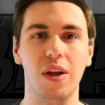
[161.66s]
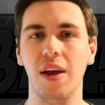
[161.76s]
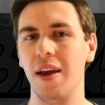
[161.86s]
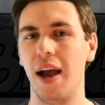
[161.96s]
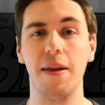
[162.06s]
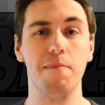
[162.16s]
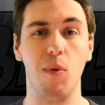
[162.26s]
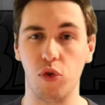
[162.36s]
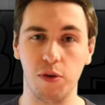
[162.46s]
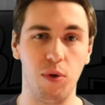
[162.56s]
I had
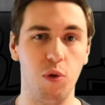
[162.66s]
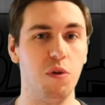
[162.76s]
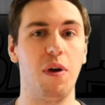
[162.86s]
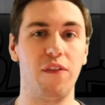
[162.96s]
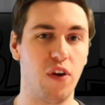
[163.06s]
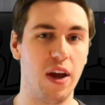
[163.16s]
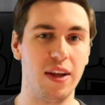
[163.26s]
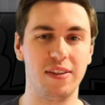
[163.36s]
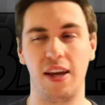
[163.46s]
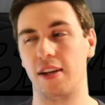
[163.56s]
multiple with my
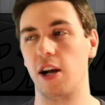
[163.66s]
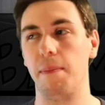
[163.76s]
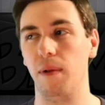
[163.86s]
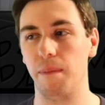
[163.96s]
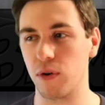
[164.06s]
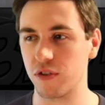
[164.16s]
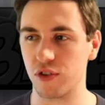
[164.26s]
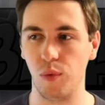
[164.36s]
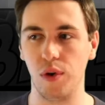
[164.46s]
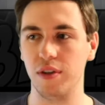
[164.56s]
friends. I had a couple of personal
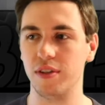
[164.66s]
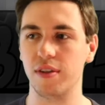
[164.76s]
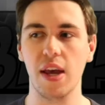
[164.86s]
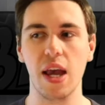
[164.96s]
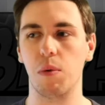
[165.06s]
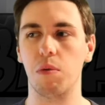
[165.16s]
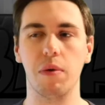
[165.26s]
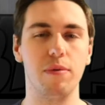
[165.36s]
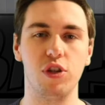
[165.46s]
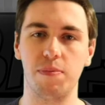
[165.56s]
ones where we
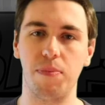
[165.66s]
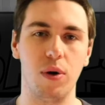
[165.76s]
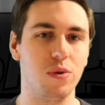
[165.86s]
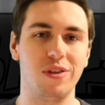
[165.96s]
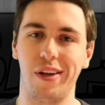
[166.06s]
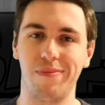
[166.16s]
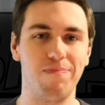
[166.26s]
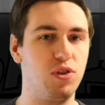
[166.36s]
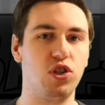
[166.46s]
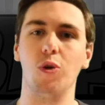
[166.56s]
would just post like
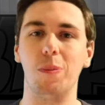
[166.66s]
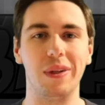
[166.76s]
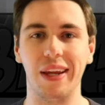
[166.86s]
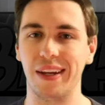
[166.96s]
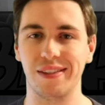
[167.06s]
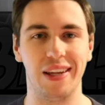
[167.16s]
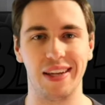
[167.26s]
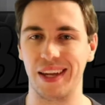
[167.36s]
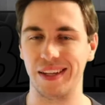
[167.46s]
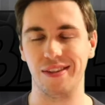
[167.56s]
stupid things like
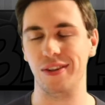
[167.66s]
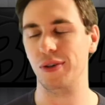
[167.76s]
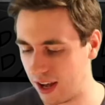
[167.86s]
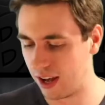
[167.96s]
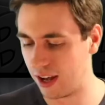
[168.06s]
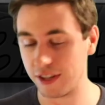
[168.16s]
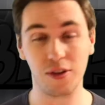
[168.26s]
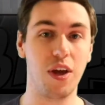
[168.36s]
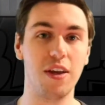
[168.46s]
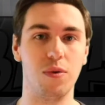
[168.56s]
kids do. So
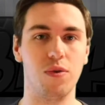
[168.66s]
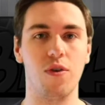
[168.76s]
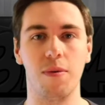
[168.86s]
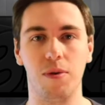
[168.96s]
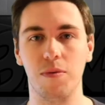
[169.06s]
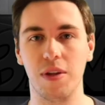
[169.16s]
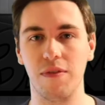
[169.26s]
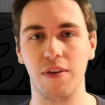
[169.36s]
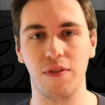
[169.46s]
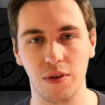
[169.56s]
thank you, NerdyBlurb
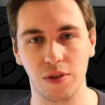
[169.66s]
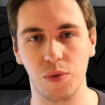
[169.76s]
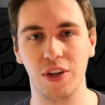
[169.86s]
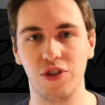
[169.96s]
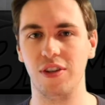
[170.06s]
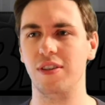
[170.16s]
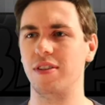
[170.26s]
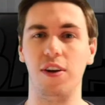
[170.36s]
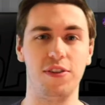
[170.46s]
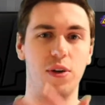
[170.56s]
TV, for those questions.
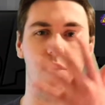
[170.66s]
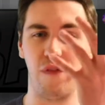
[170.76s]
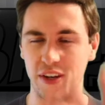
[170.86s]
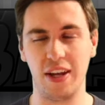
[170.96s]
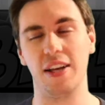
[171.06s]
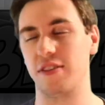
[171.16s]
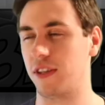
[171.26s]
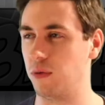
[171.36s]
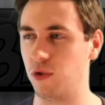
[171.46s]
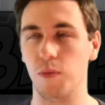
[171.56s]
Also, fantastic
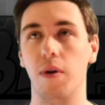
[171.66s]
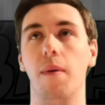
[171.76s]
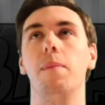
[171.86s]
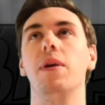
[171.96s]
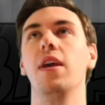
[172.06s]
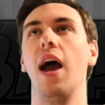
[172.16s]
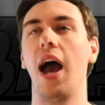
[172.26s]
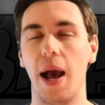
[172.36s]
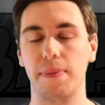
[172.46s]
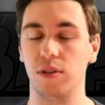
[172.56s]
YouTuber. Be
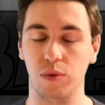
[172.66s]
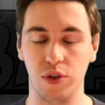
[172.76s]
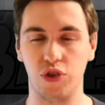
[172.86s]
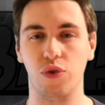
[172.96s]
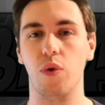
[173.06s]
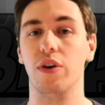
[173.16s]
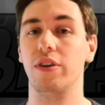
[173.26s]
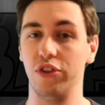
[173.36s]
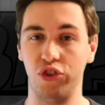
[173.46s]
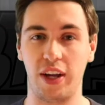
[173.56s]
absolutely sure to
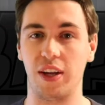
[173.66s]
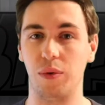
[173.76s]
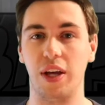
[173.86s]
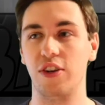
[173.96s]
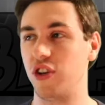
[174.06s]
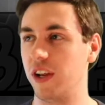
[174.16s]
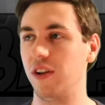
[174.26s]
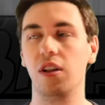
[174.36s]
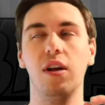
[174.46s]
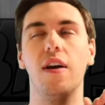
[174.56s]
check out that
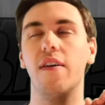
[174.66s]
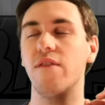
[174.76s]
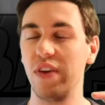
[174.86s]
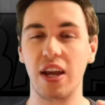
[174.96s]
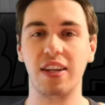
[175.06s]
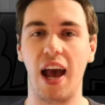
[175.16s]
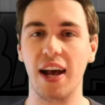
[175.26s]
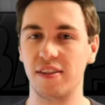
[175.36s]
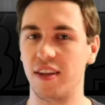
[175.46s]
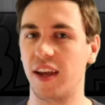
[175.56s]
channel.
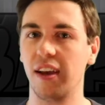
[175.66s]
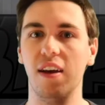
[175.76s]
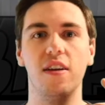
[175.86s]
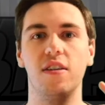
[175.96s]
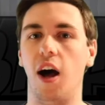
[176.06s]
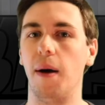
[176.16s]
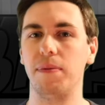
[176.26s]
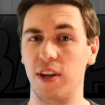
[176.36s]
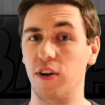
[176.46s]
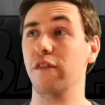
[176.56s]
Fantastic, top
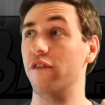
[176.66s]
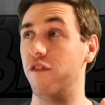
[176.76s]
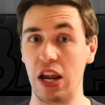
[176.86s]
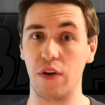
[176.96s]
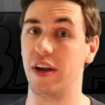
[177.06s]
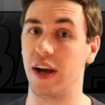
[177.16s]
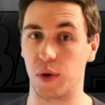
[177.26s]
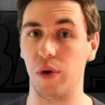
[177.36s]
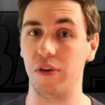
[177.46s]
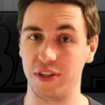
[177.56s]
tier, very high
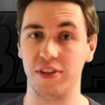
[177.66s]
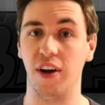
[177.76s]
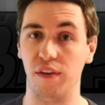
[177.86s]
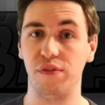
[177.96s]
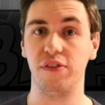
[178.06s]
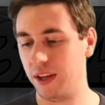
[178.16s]
quality stuff.